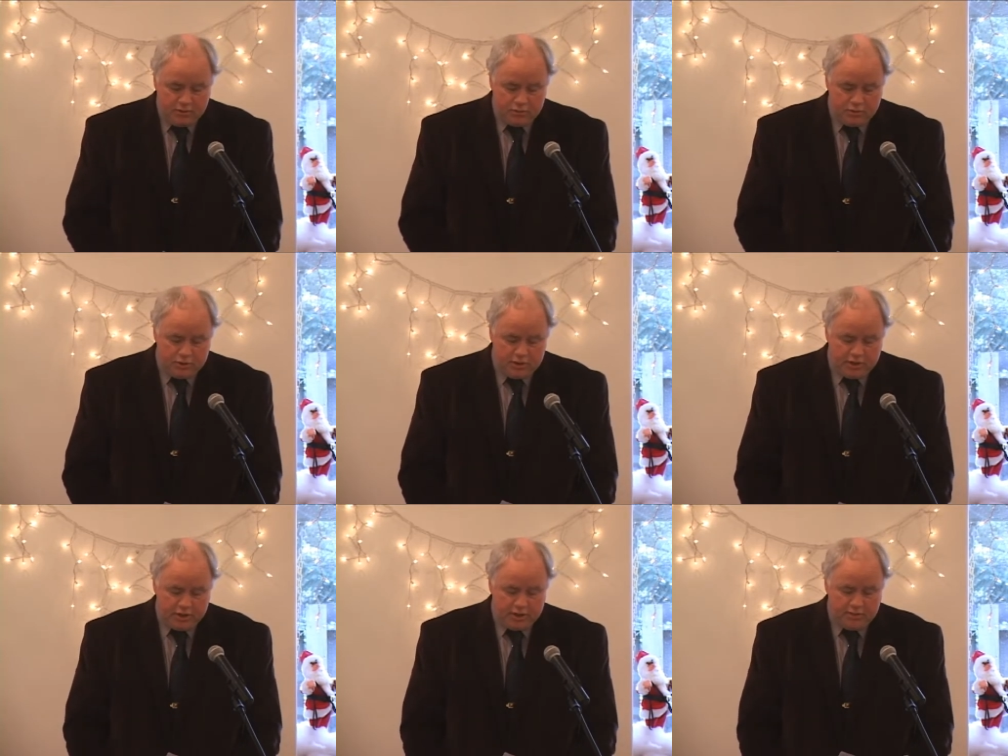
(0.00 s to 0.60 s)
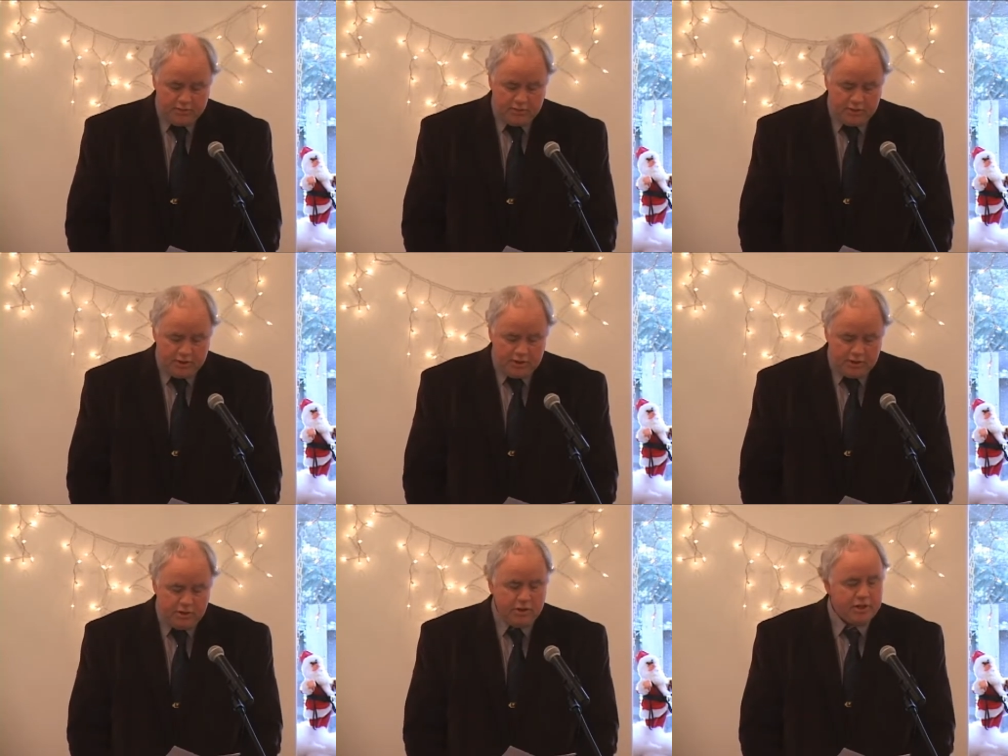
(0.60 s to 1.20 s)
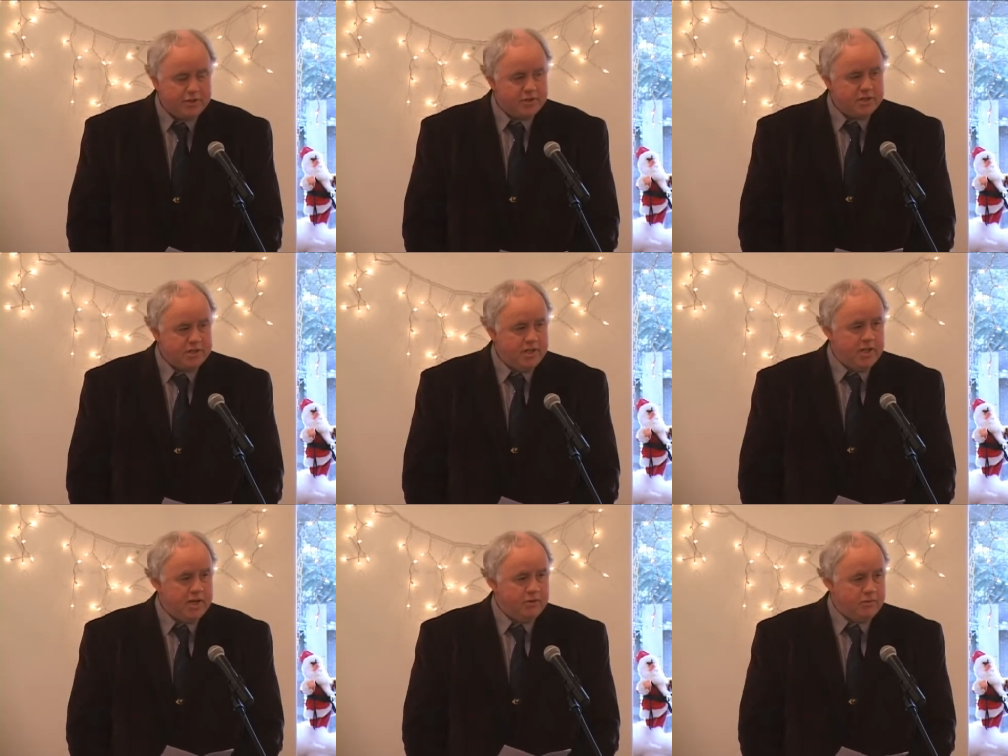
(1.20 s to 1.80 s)
We'll uh, you'll
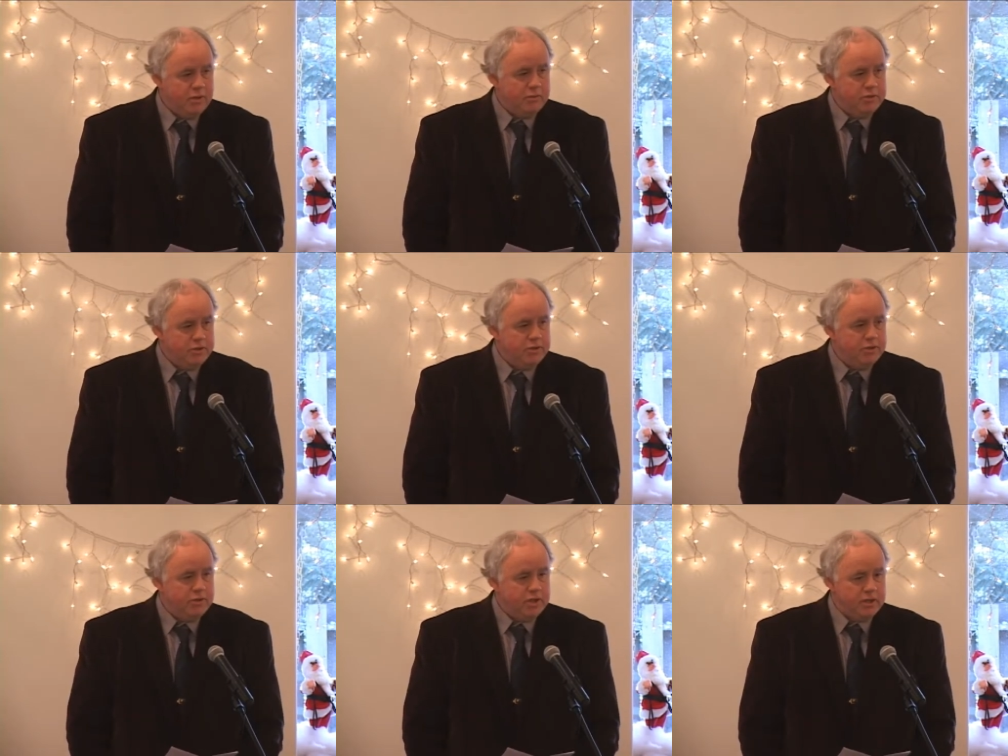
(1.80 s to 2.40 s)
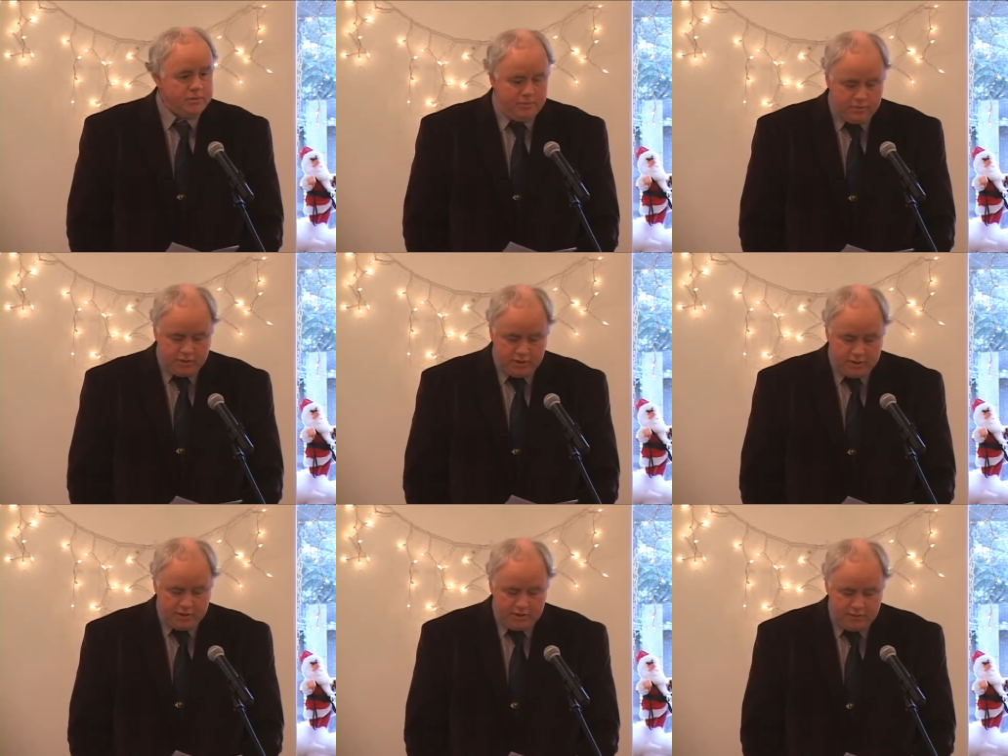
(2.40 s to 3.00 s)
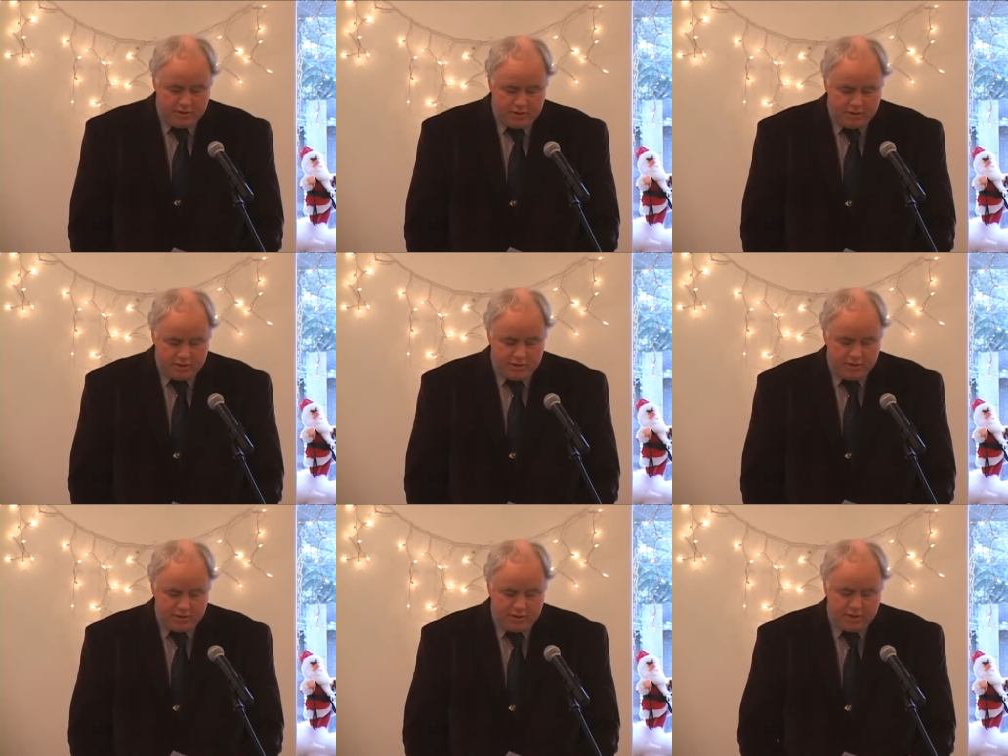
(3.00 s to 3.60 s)
understand what we're doing, and
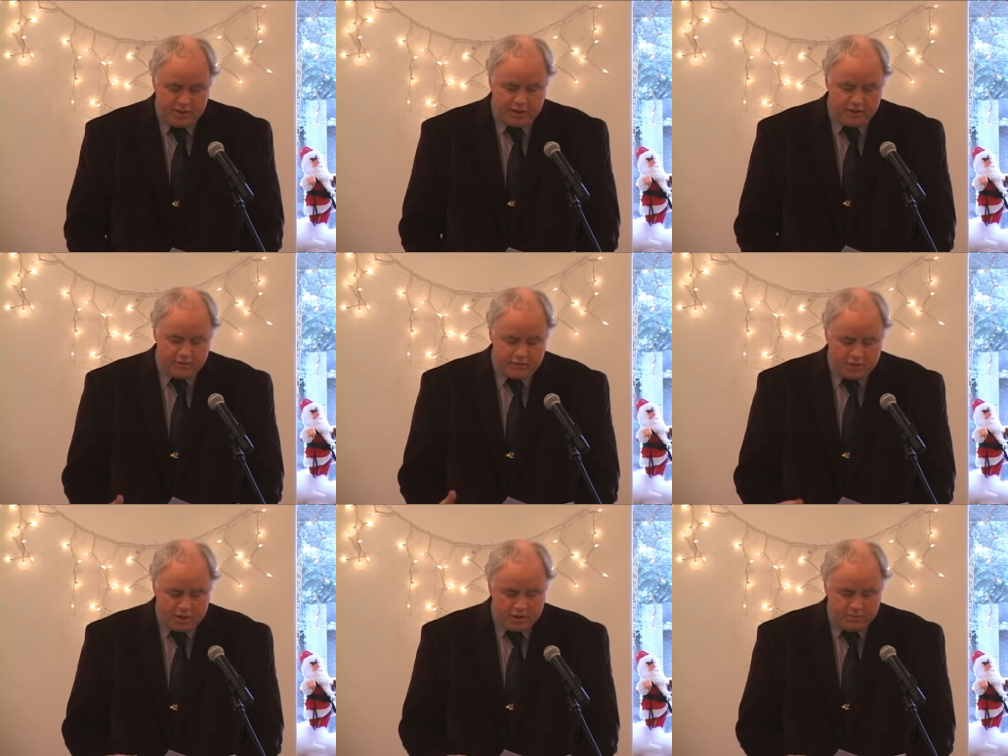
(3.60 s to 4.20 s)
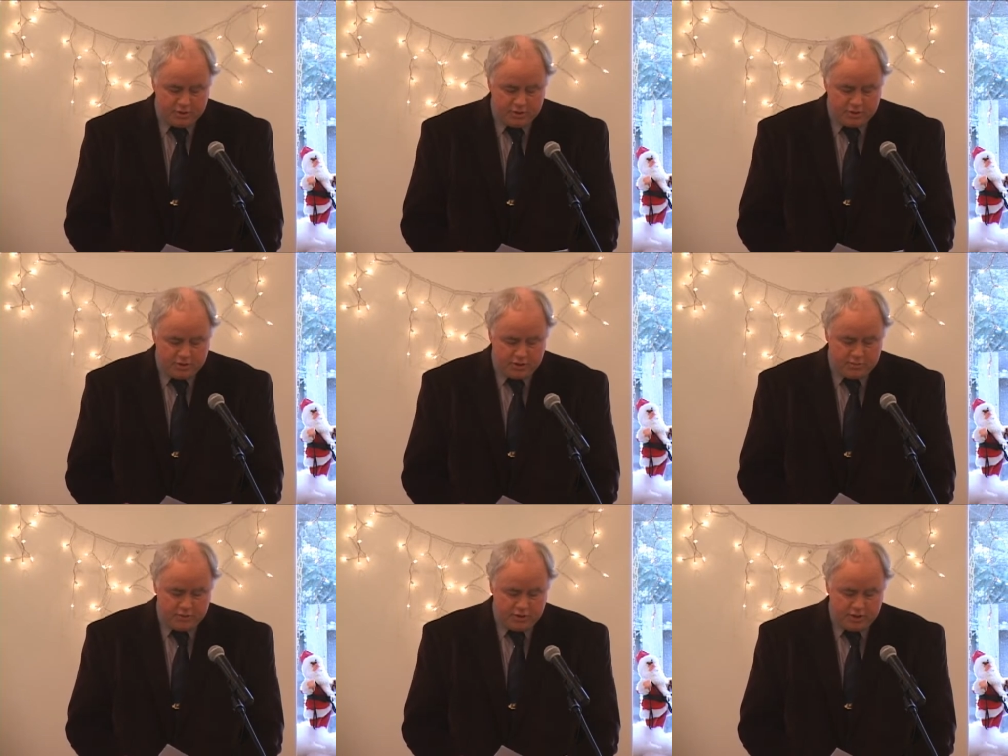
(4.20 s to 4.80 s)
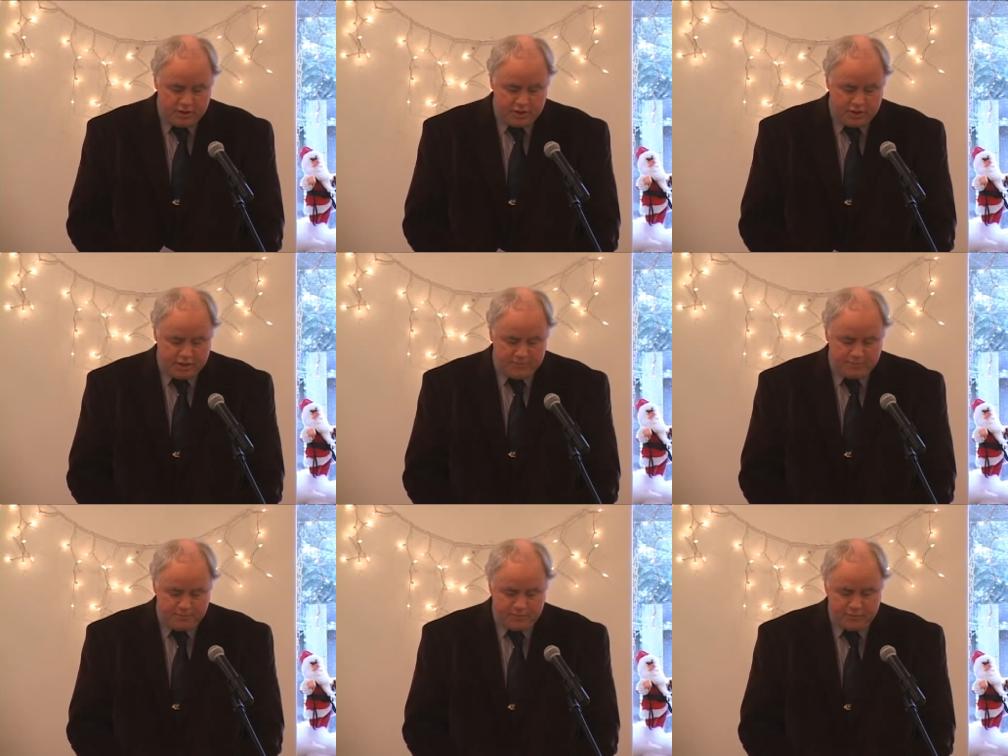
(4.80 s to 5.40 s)
and the negative comments should be.
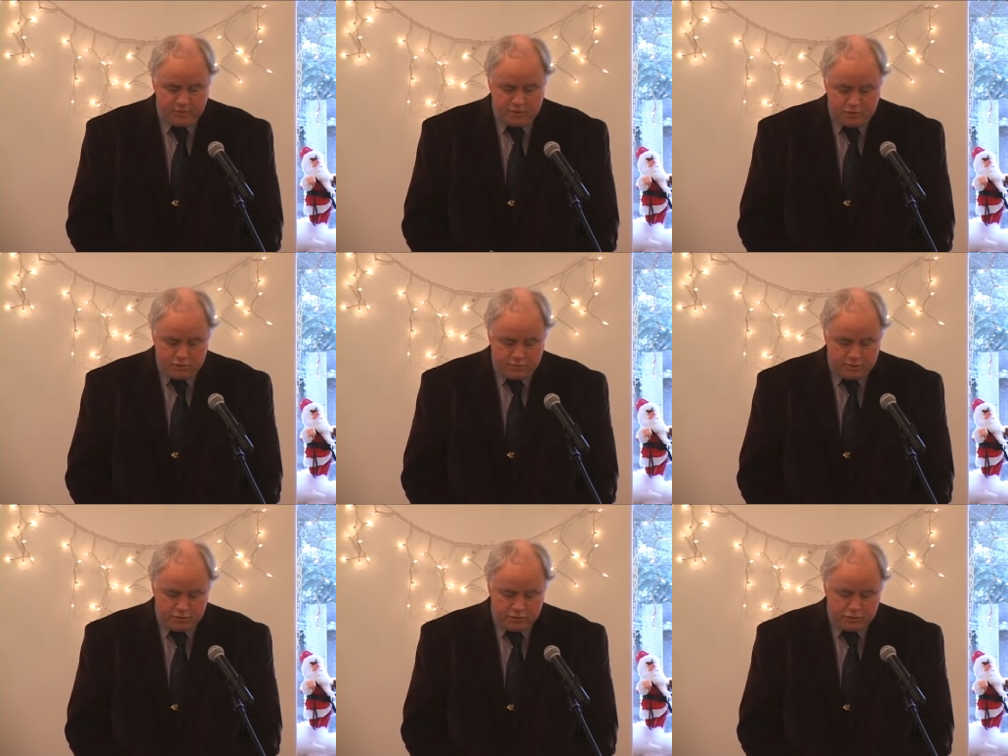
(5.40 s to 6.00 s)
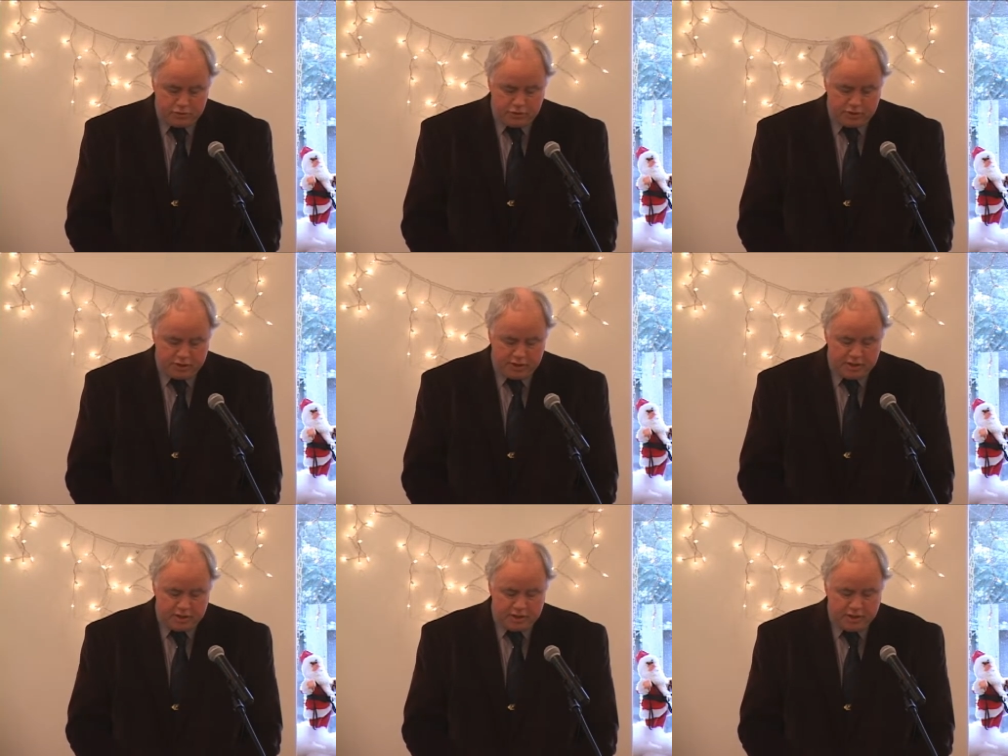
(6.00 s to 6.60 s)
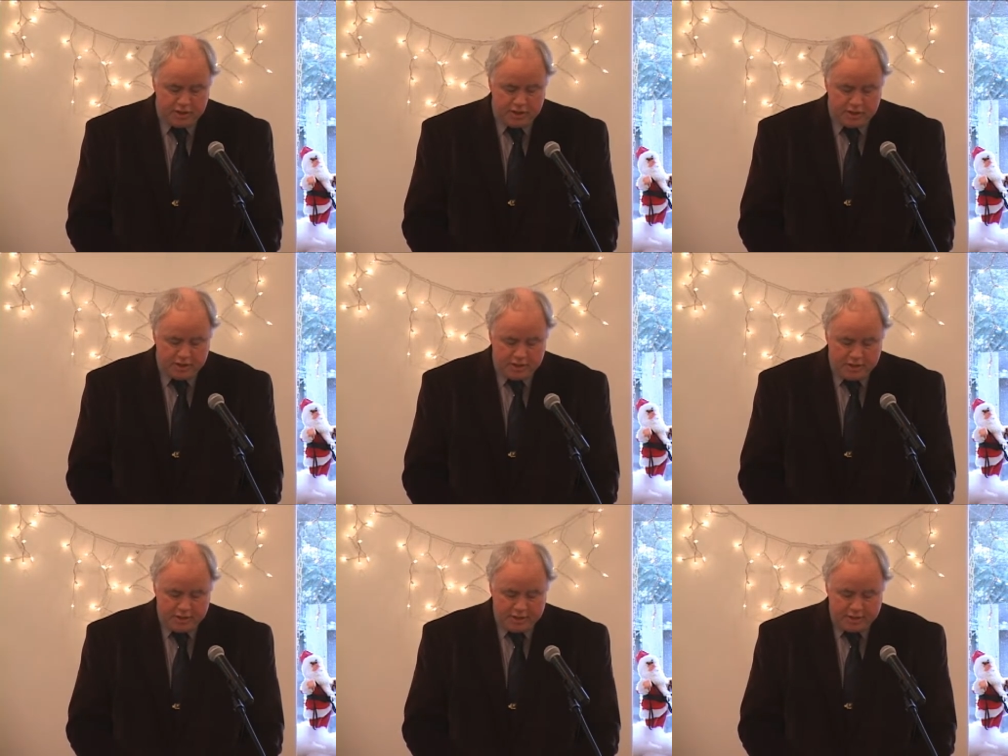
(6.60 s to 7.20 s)
Uh, should be neutralized.
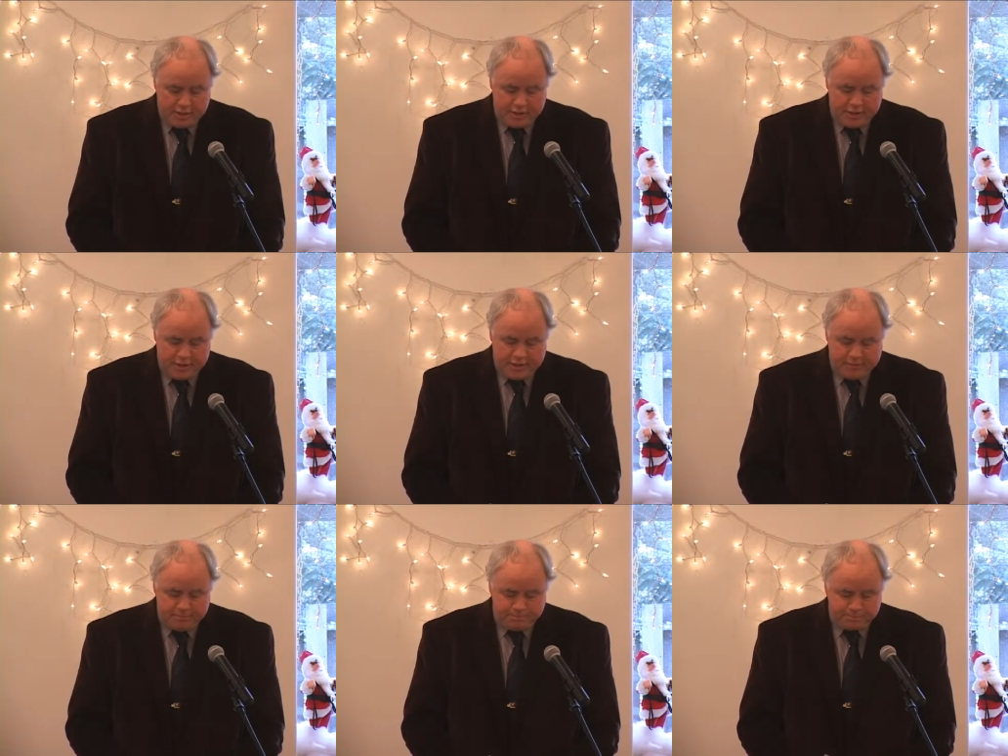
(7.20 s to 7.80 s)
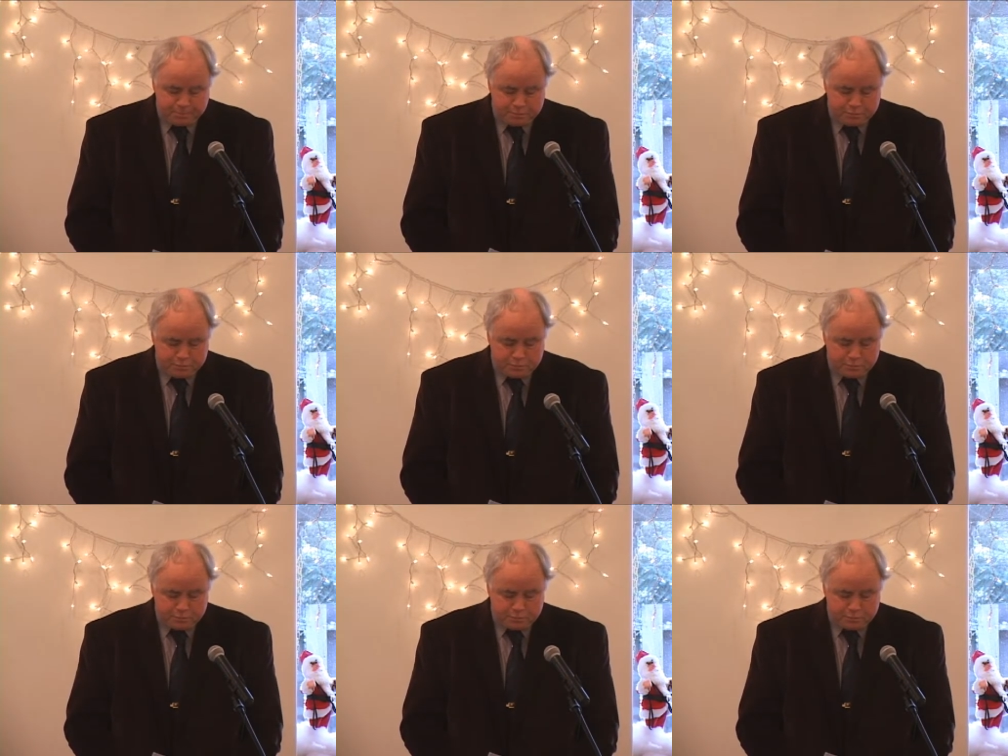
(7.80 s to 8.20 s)
Um,